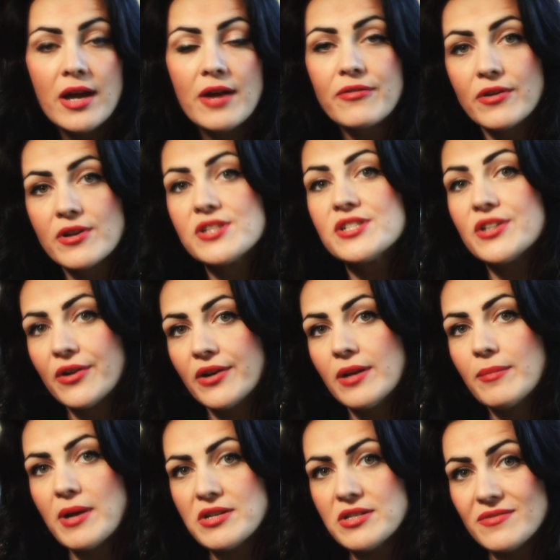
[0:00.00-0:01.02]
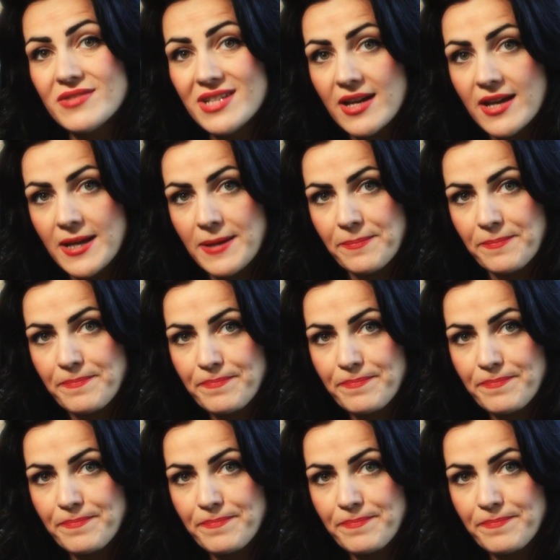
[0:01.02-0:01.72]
for a certain amount of time.